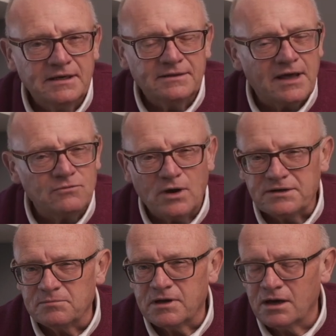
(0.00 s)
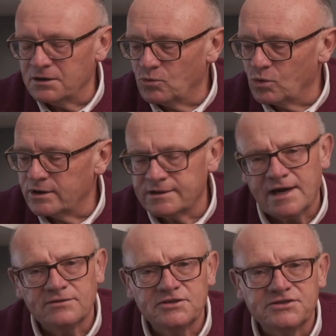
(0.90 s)
that random guy walking
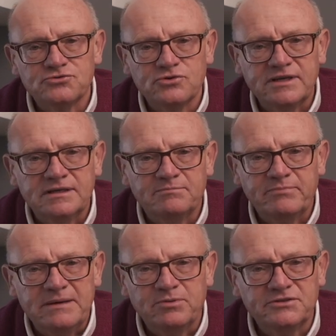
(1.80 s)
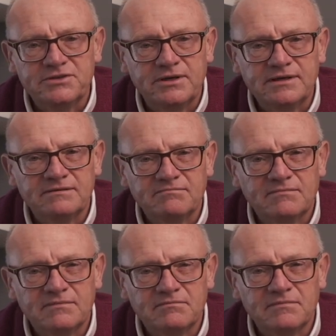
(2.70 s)
down the street, people doing
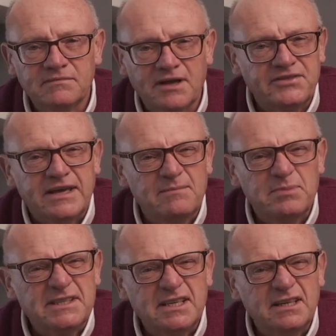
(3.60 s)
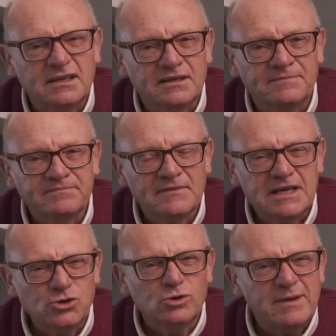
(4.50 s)
nothing in particular.
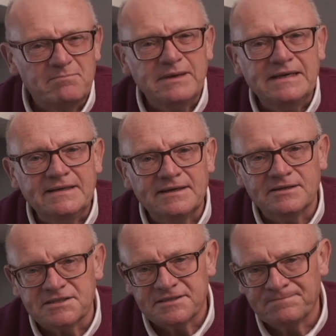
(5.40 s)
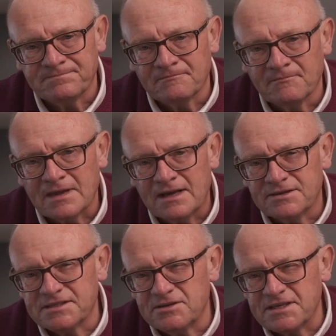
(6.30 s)
It's all a bit meaningless.
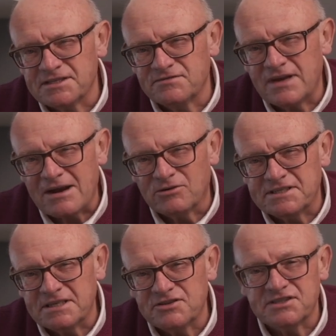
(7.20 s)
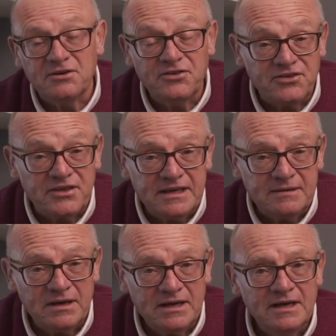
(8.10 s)
There's no sense of narrative, there's no
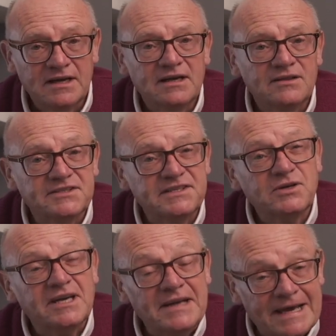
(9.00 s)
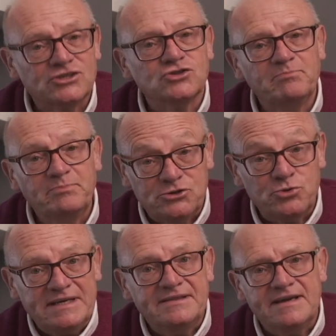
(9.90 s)
theme, there's no connection
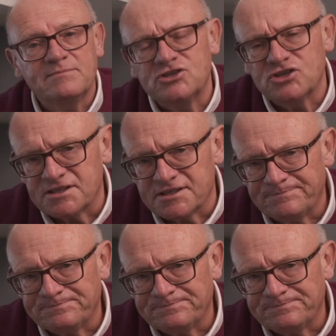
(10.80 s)
between the images.